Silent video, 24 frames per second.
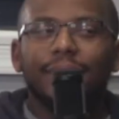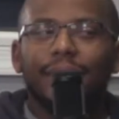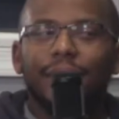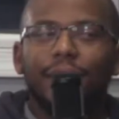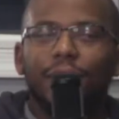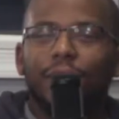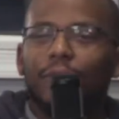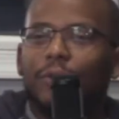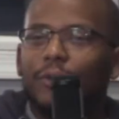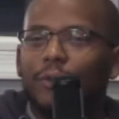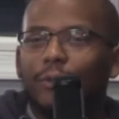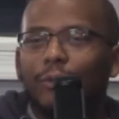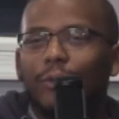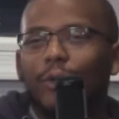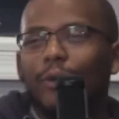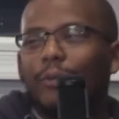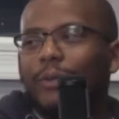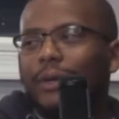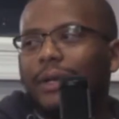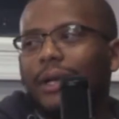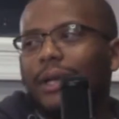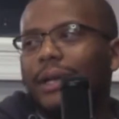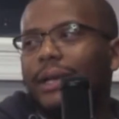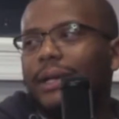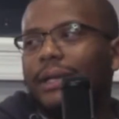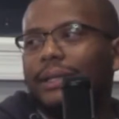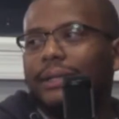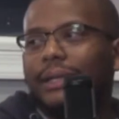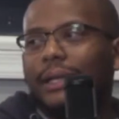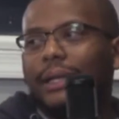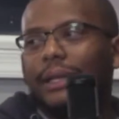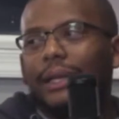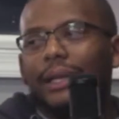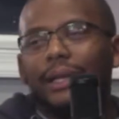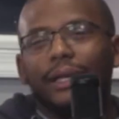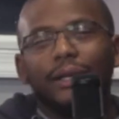leaning on the rope and
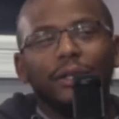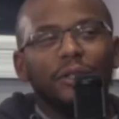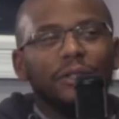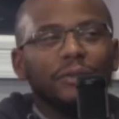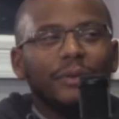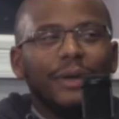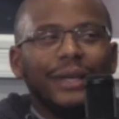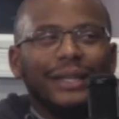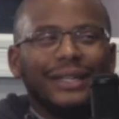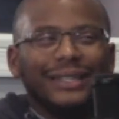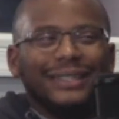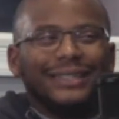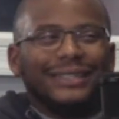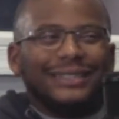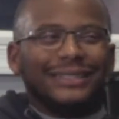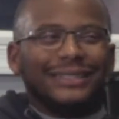everything.